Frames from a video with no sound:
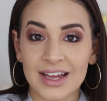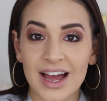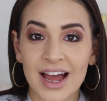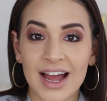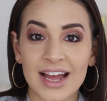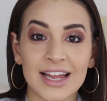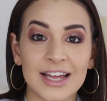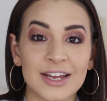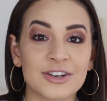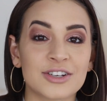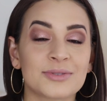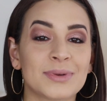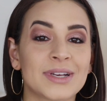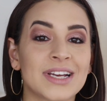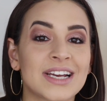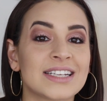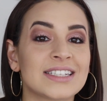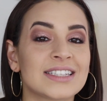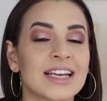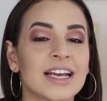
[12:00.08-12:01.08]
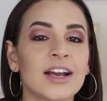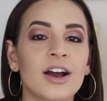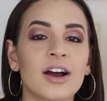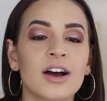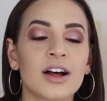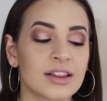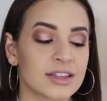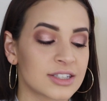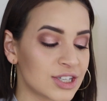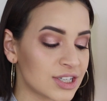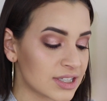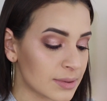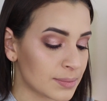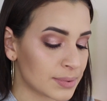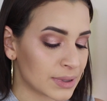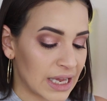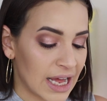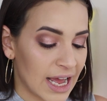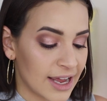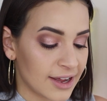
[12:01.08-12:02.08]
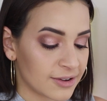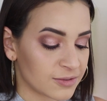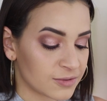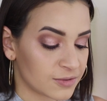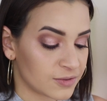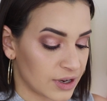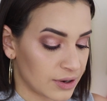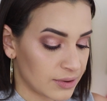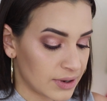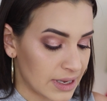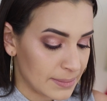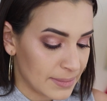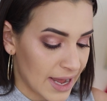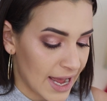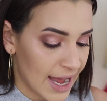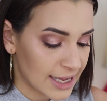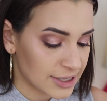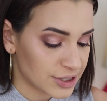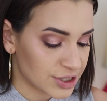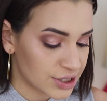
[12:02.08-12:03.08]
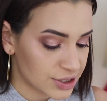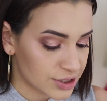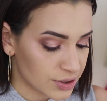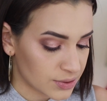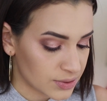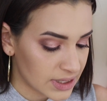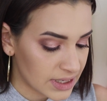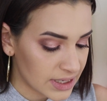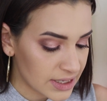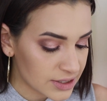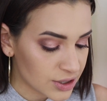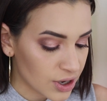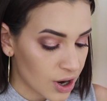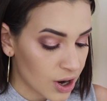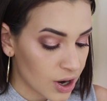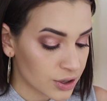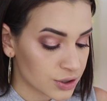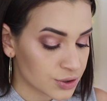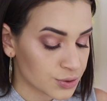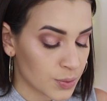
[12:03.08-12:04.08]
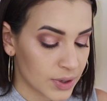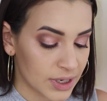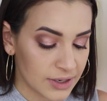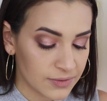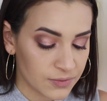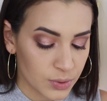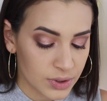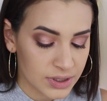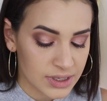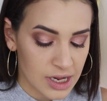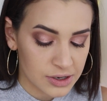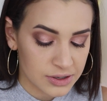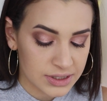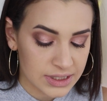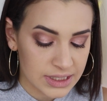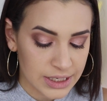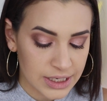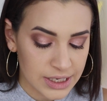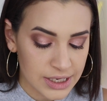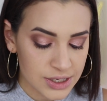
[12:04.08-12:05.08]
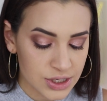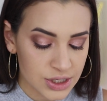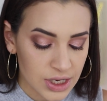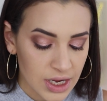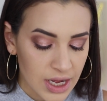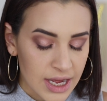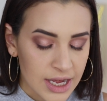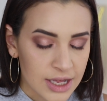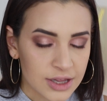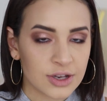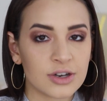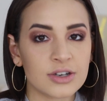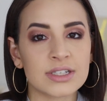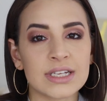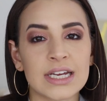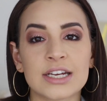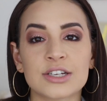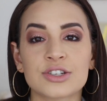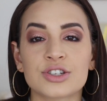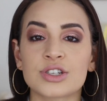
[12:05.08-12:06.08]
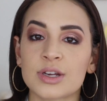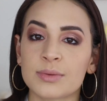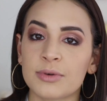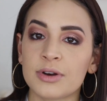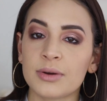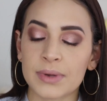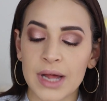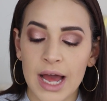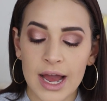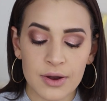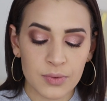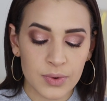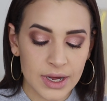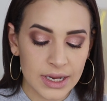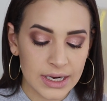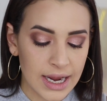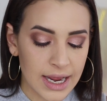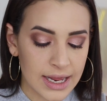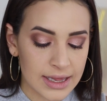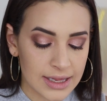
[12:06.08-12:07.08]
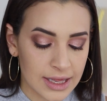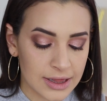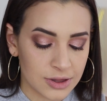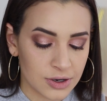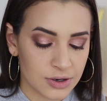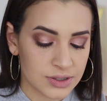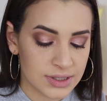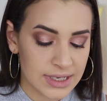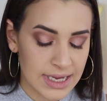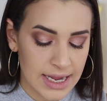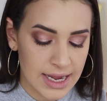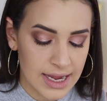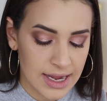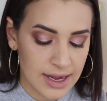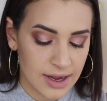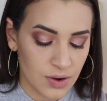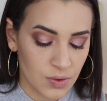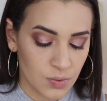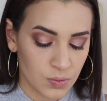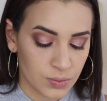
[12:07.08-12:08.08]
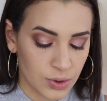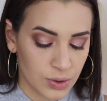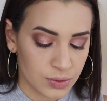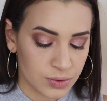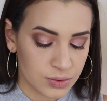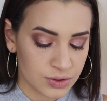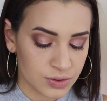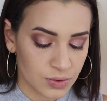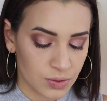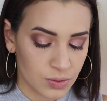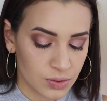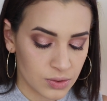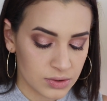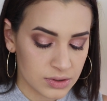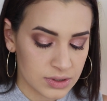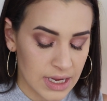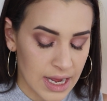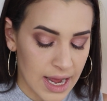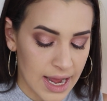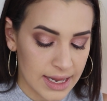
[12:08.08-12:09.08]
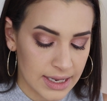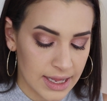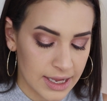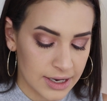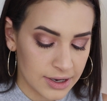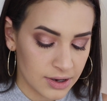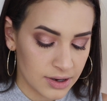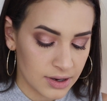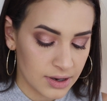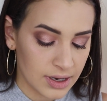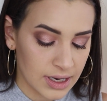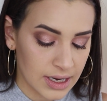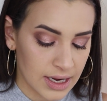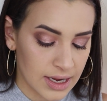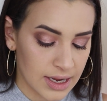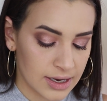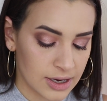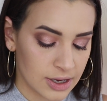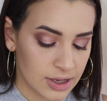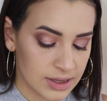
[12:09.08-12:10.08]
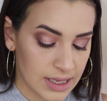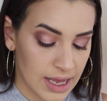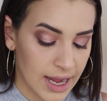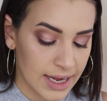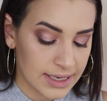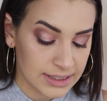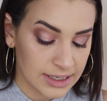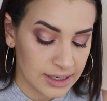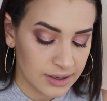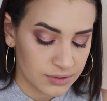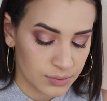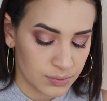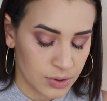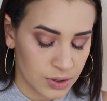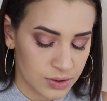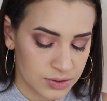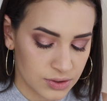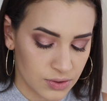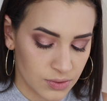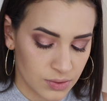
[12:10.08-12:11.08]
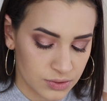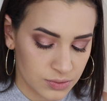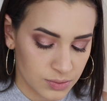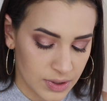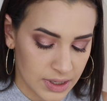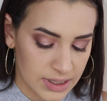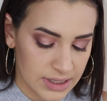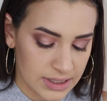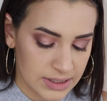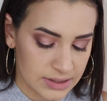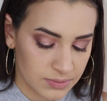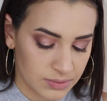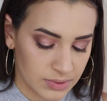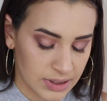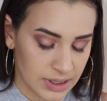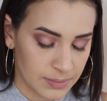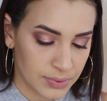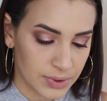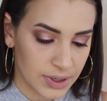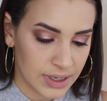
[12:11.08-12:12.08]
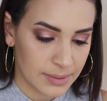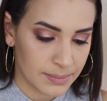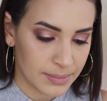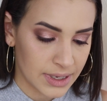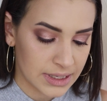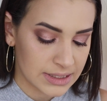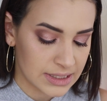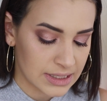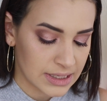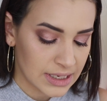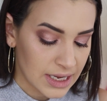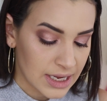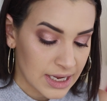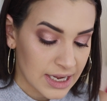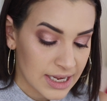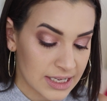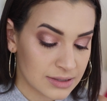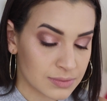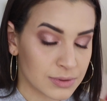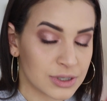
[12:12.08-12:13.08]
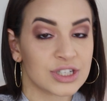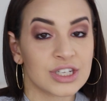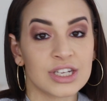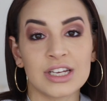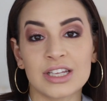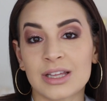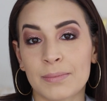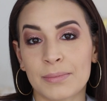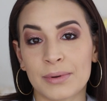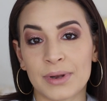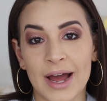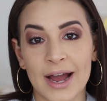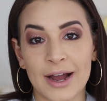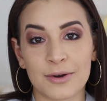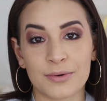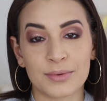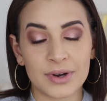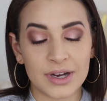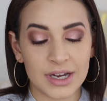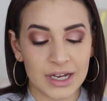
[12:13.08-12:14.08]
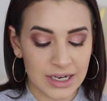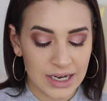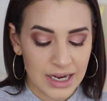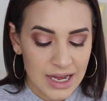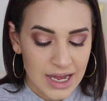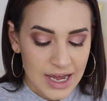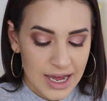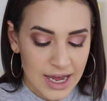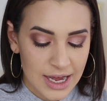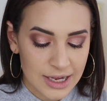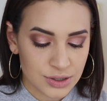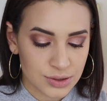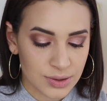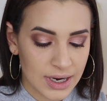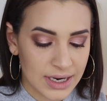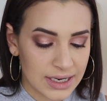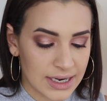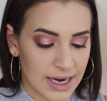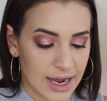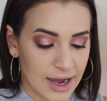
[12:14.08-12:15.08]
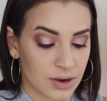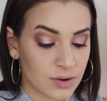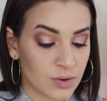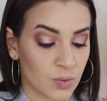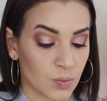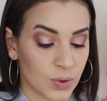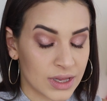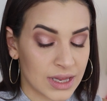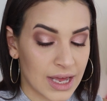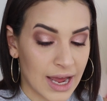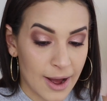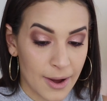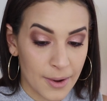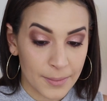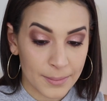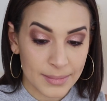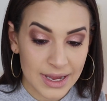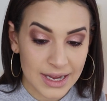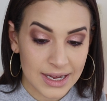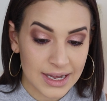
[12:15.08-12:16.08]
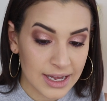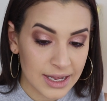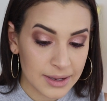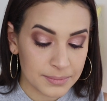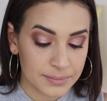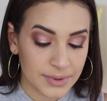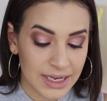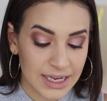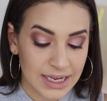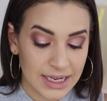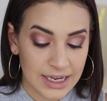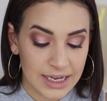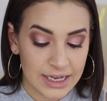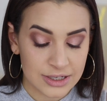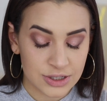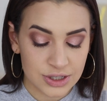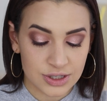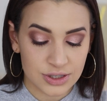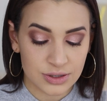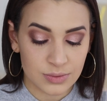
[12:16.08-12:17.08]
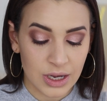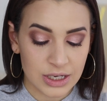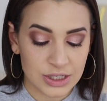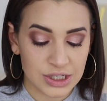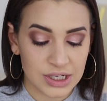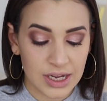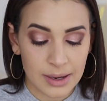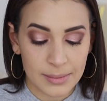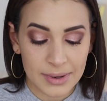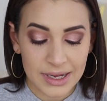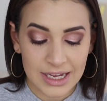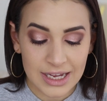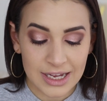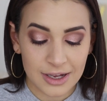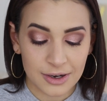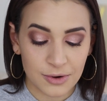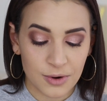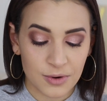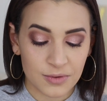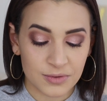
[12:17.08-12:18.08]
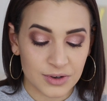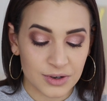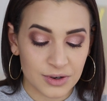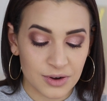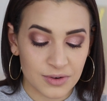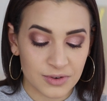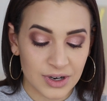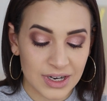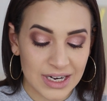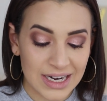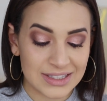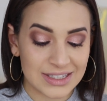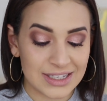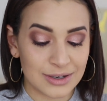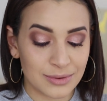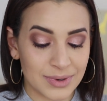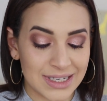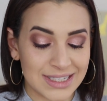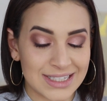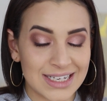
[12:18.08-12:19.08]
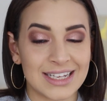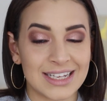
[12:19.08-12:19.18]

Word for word: the eyeliners because they just apply very patchy. So these are $24 each. There's like a shimmer black one and then there's a rose gold eyeliner. And the idea of the rose gold one is really pretty, but especially the black one. I tried it out without makeup and just swatching out my hand over and over and I didn't want to